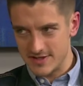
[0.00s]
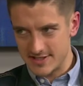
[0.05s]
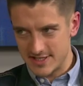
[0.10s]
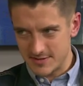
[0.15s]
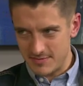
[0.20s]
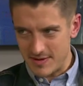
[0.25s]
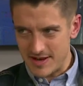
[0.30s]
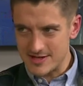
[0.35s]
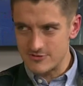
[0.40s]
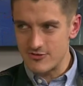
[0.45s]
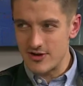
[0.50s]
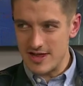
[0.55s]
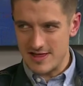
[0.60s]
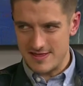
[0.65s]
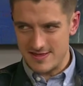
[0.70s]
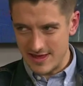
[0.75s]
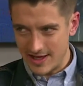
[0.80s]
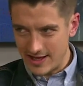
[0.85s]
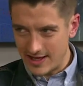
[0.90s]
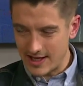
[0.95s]
Is this place really
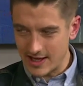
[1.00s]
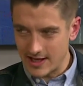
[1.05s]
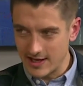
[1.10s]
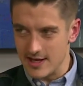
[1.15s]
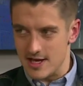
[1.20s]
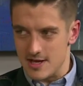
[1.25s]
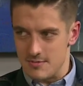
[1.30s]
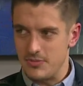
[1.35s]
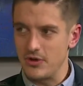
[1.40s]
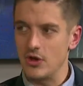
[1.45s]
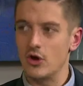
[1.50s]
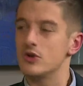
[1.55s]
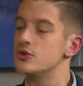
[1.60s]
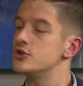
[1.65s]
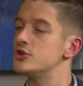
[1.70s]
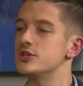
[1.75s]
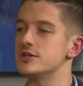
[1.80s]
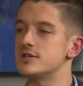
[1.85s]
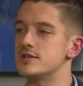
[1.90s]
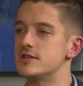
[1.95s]
thinking beyond